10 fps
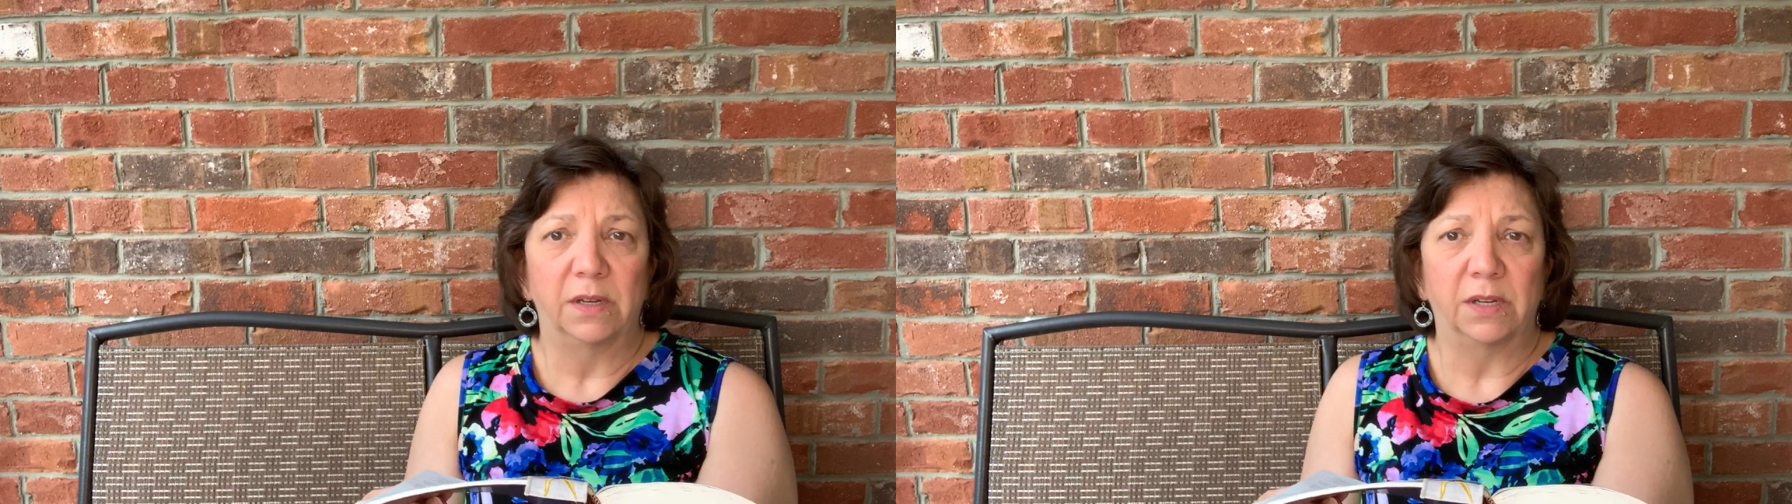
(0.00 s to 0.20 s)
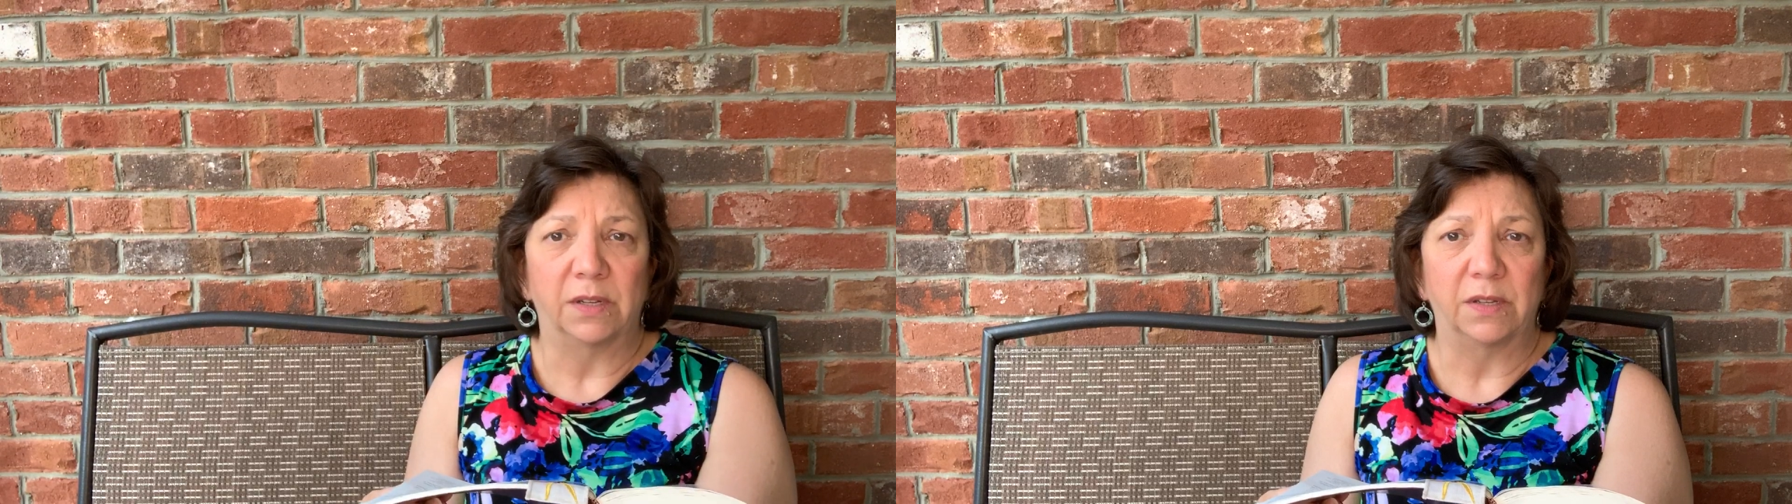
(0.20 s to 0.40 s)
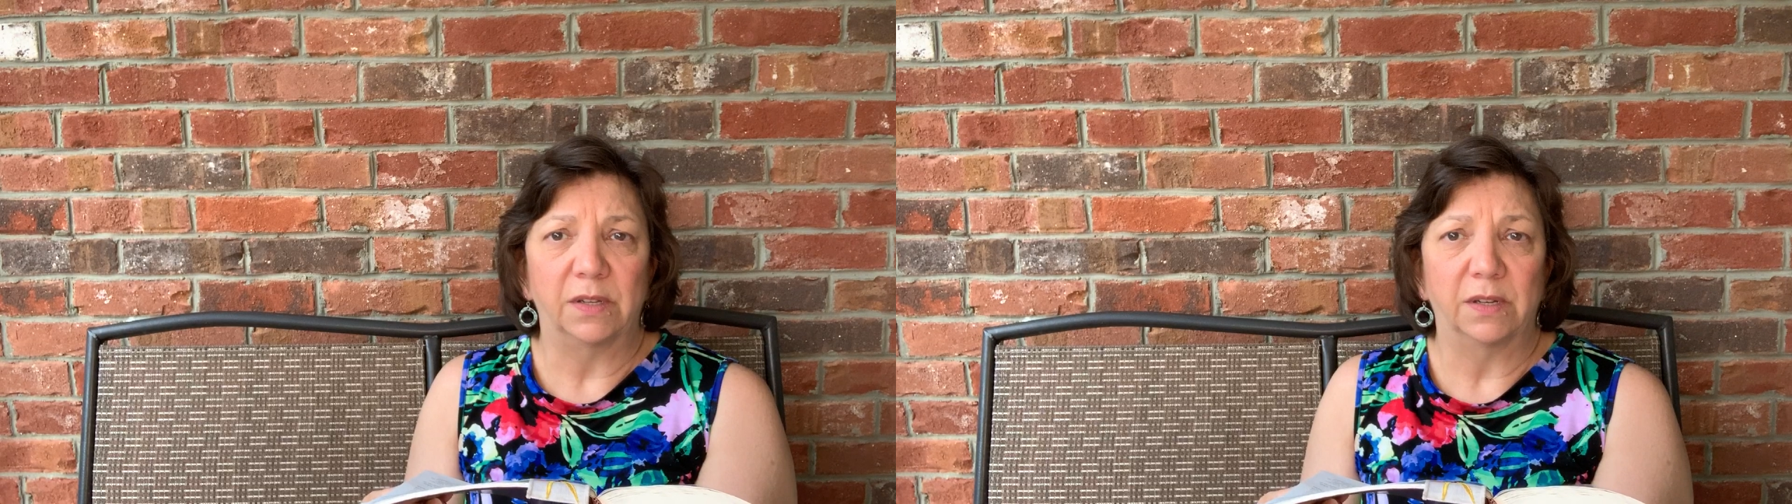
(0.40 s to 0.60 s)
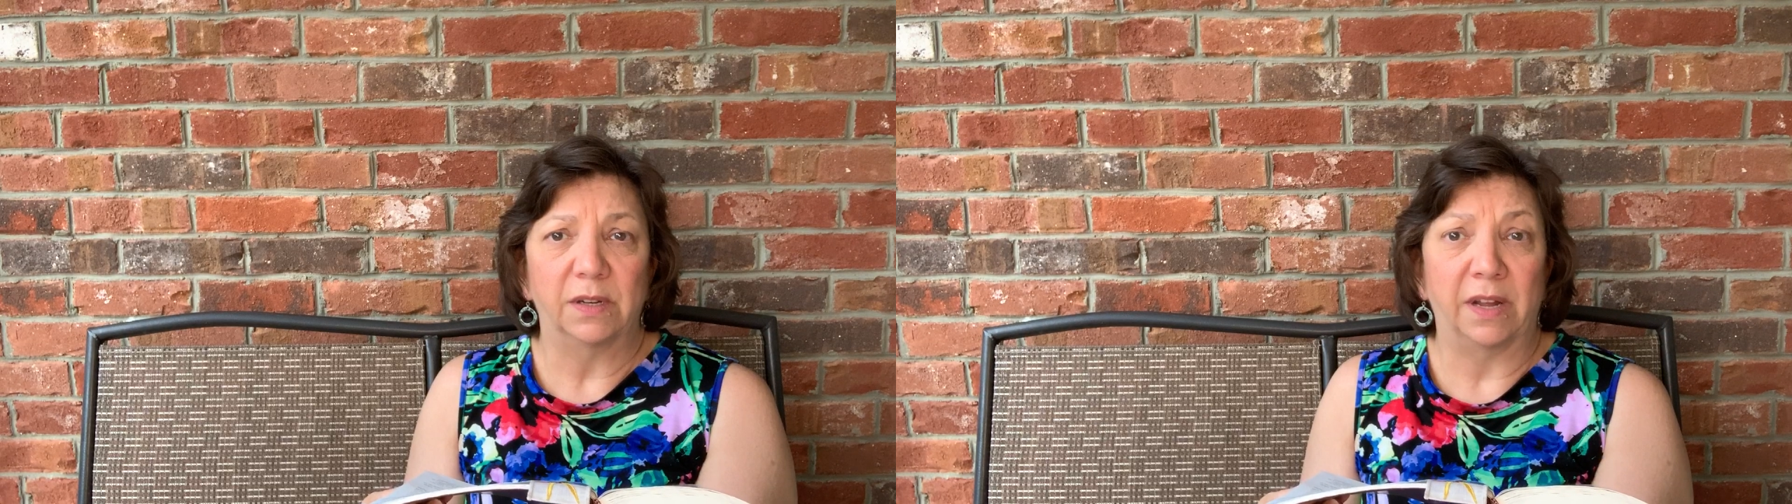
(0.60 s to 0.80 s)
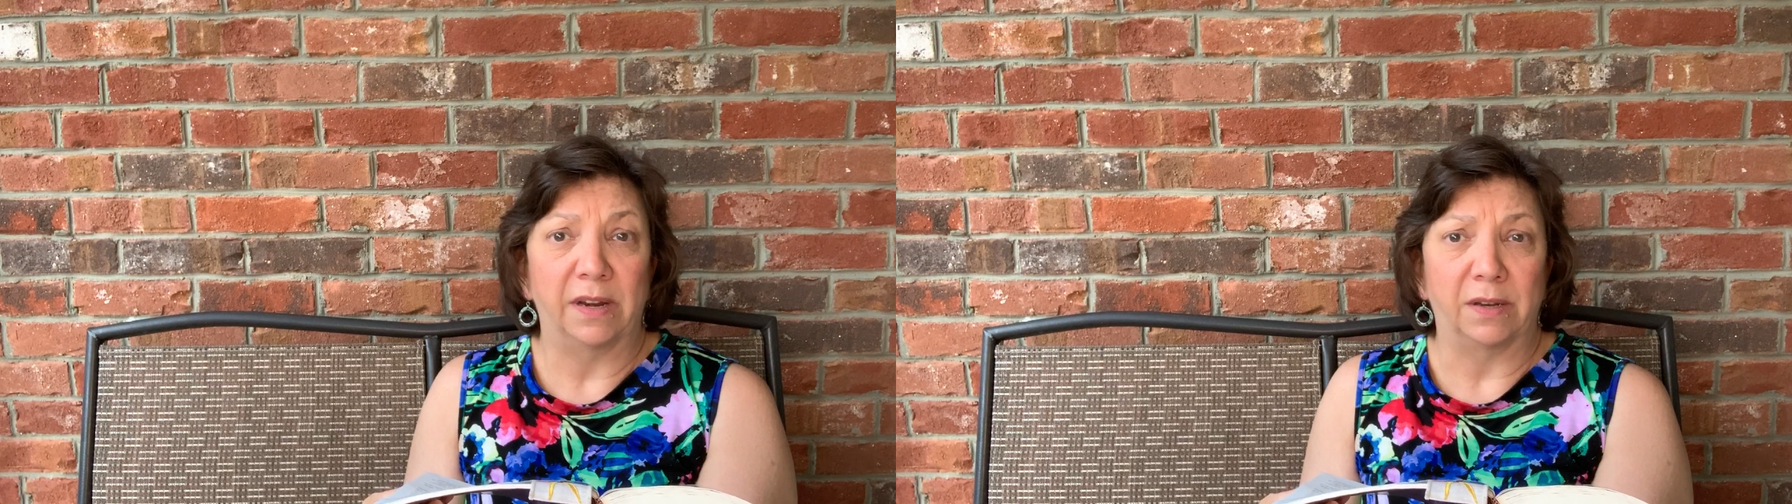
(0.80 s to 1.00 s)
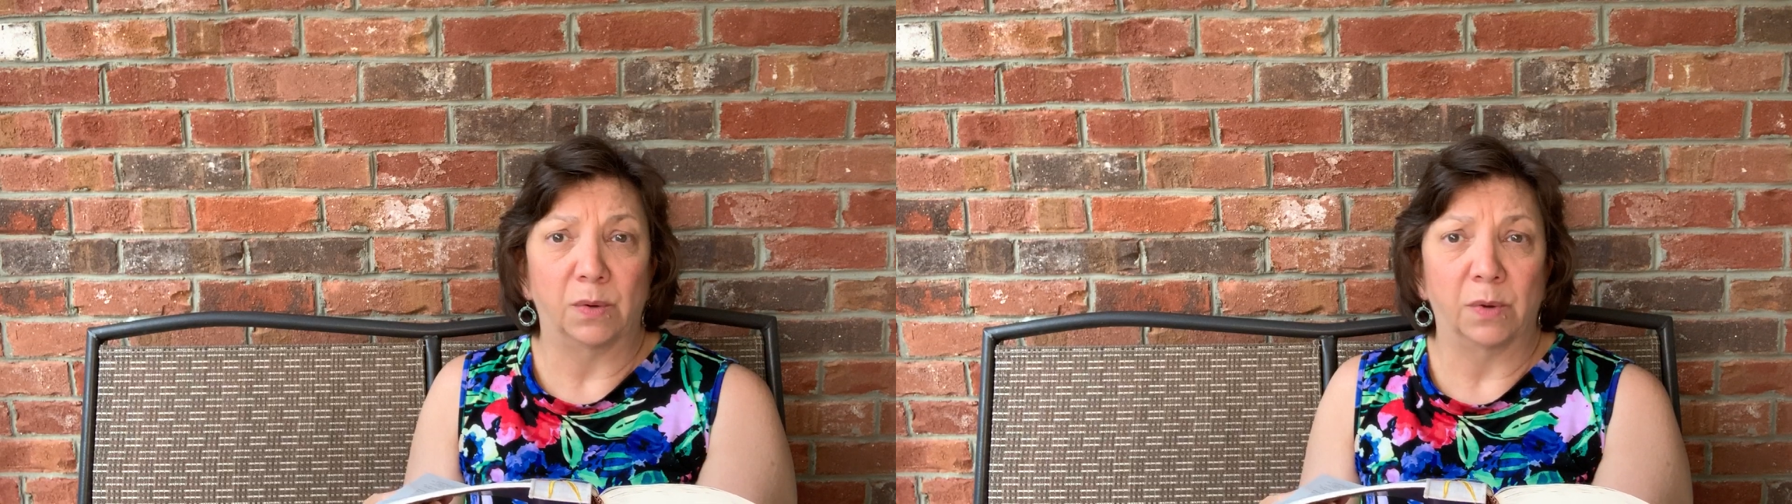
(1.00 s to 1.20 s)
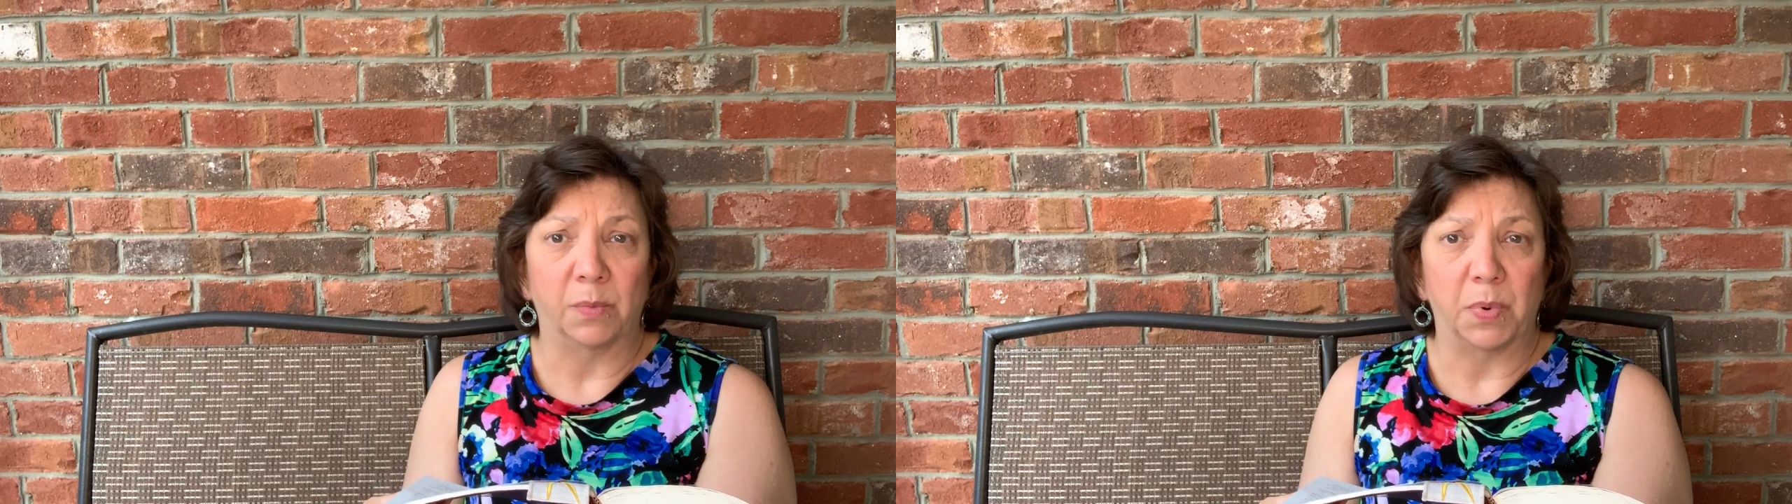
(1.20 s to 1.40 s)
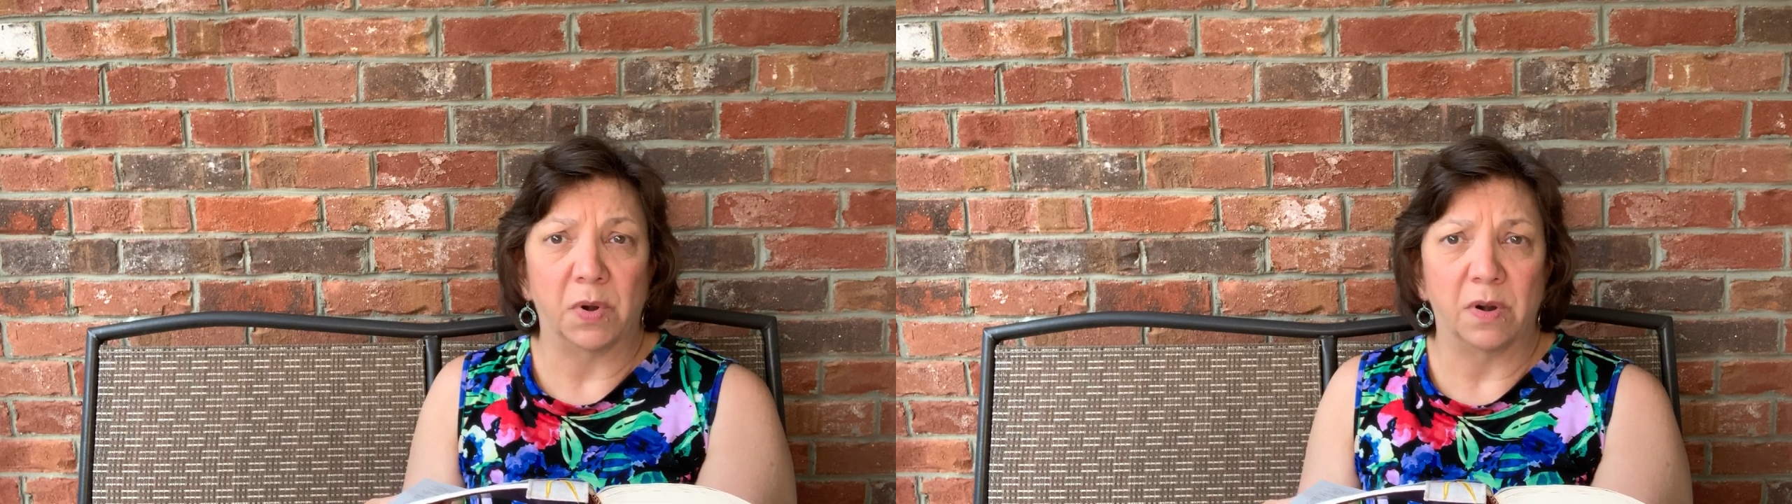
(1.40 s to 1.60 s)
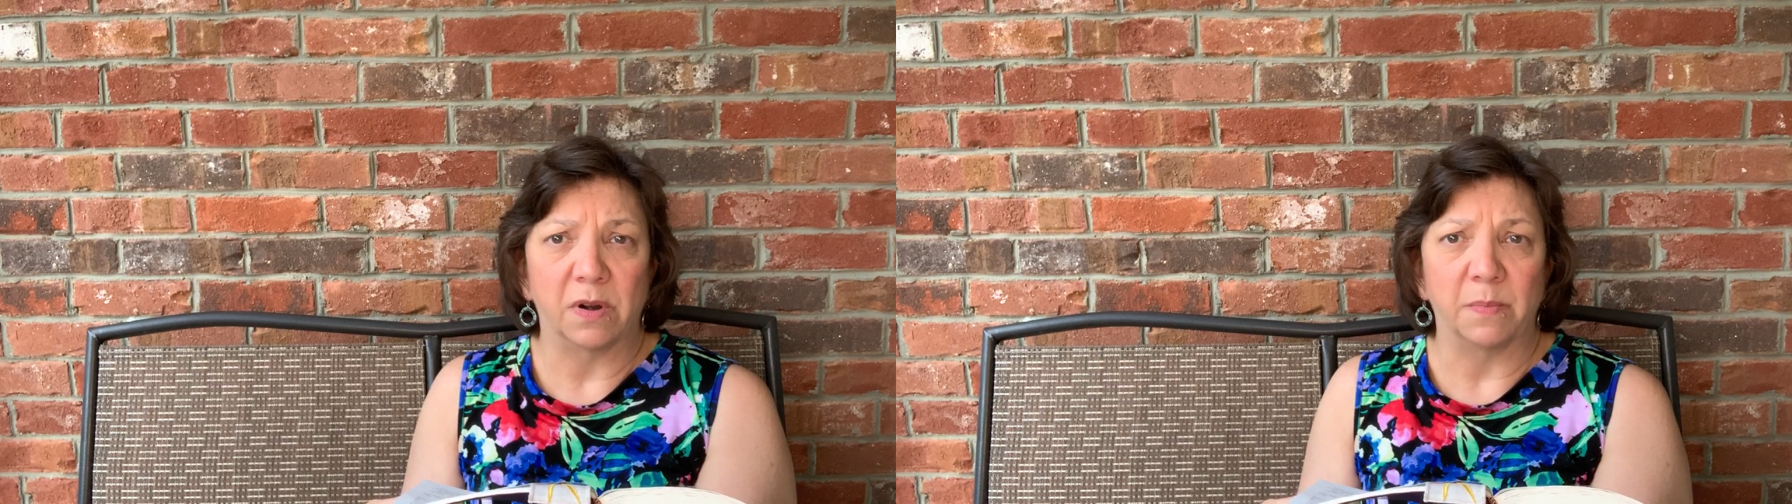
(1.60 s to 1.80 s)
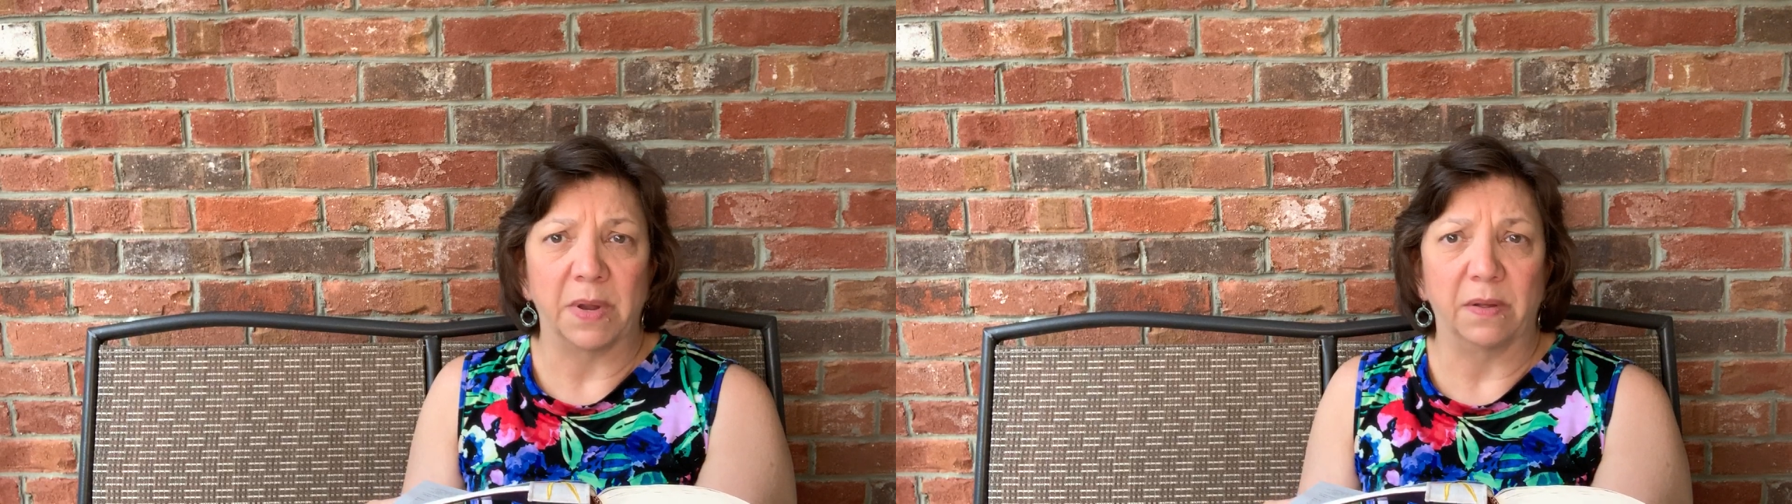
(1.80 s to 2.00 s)
just kind of torn apart
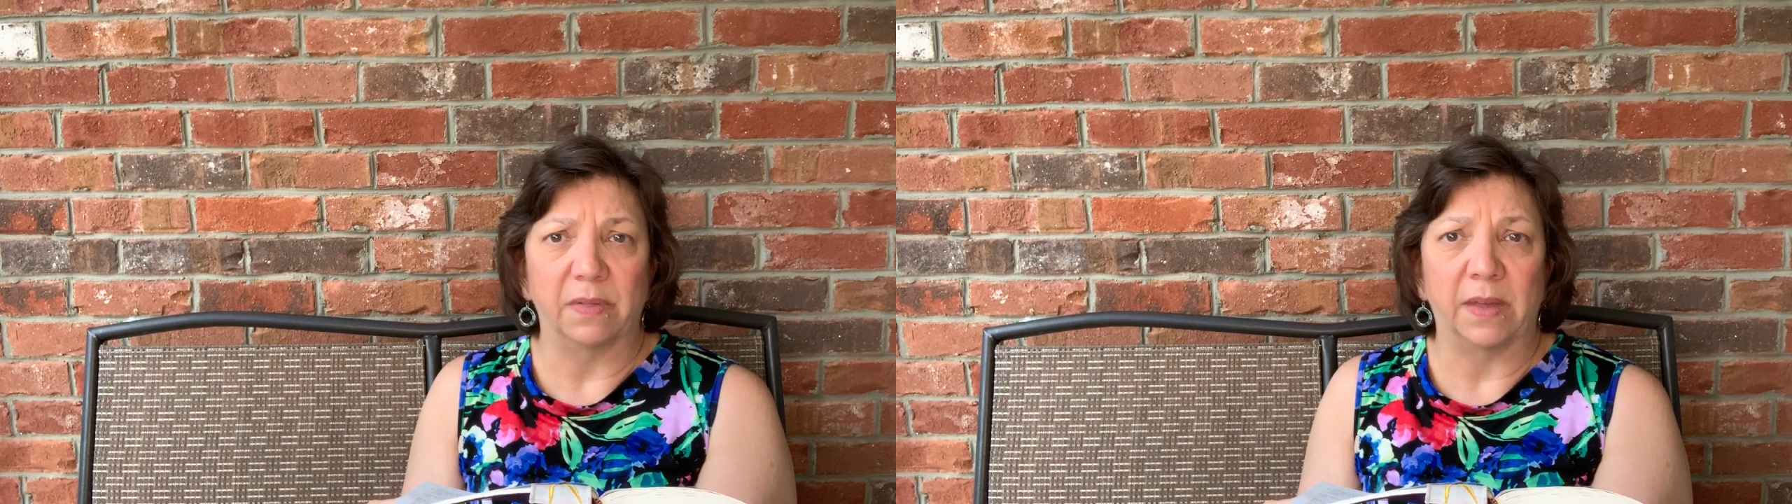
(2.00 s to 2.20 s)
about